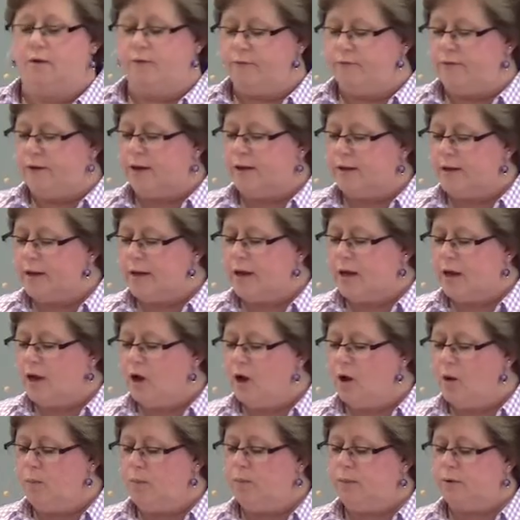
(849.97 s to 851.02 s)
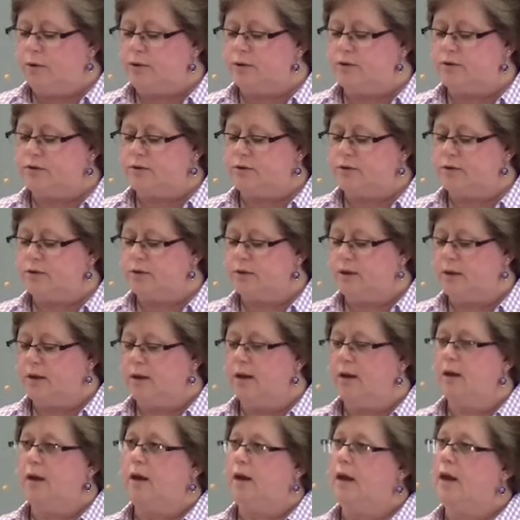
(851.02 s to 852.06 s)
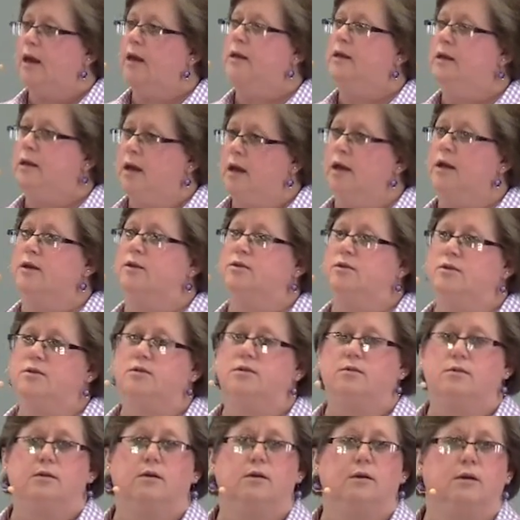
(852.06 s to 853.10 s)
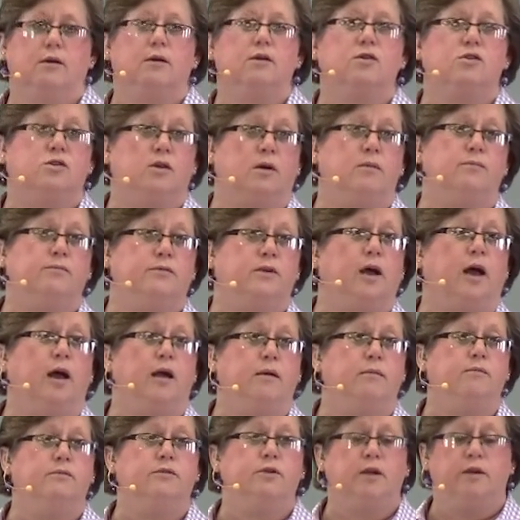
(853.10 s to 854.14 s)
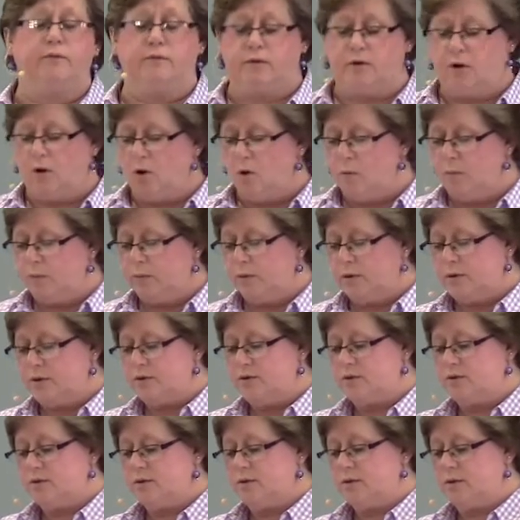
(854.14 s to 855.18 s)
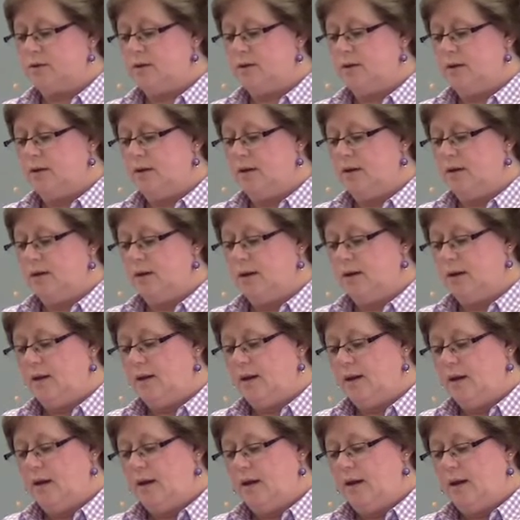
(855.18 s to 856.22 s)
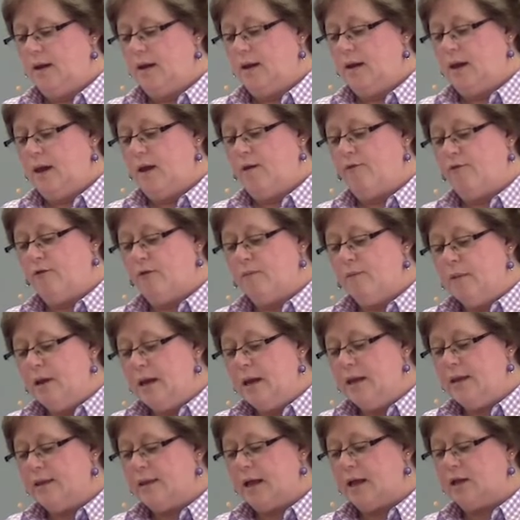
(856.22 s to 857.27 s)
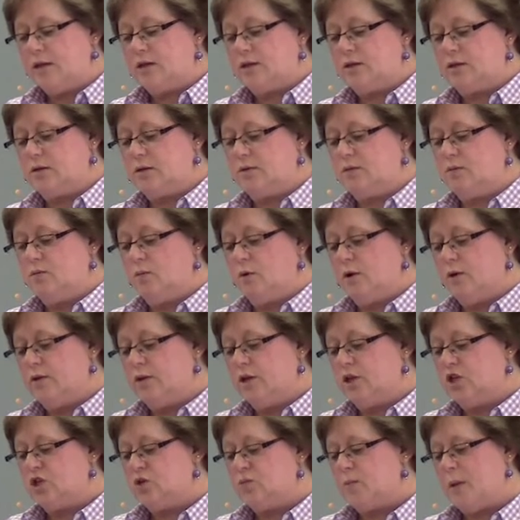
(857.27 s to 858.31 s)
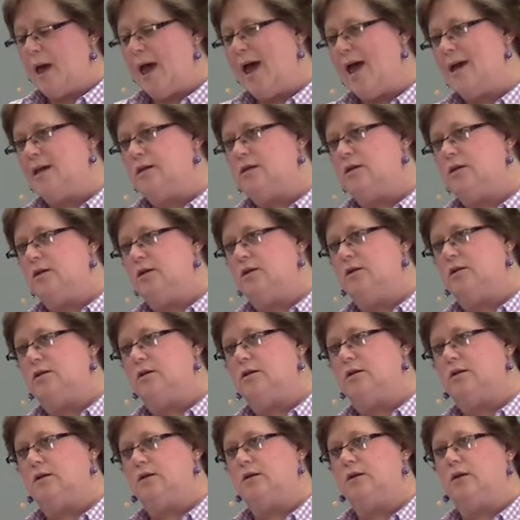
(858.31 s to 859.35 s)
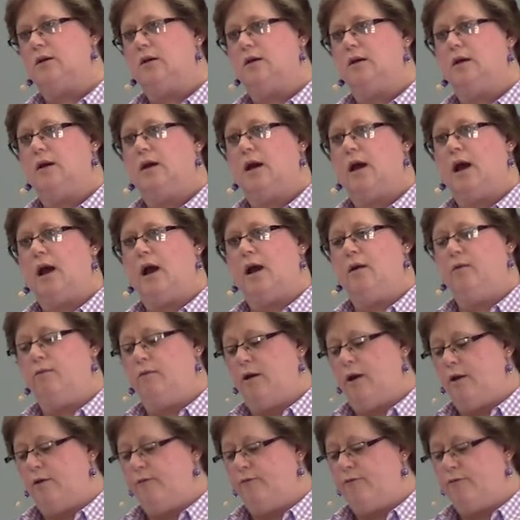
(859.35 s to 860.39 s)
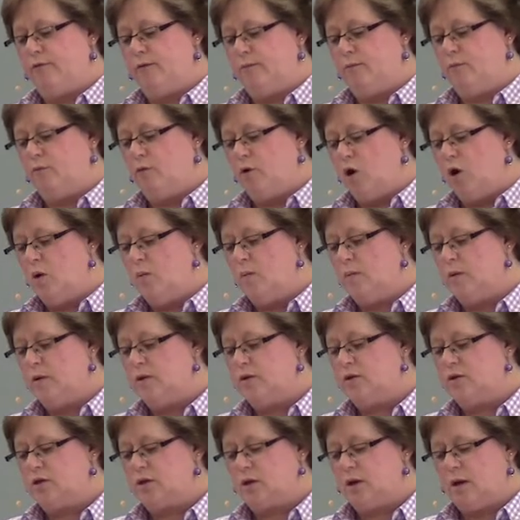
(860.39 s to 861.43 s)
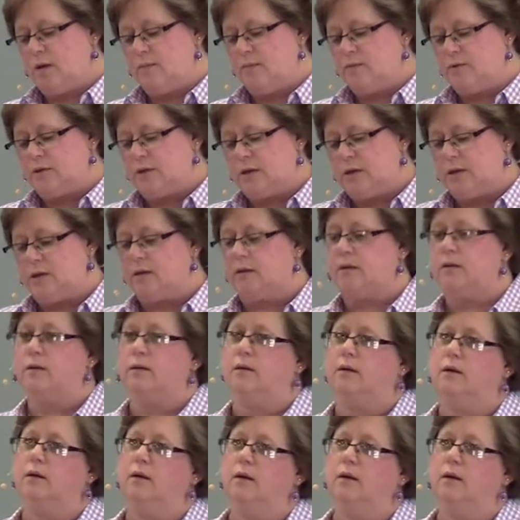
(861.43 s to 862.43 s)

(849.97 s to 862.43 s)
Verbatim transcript: feeling helpless and, yes, sometimes even hopeless. And for me, that's where this passage I read from Romans comes in.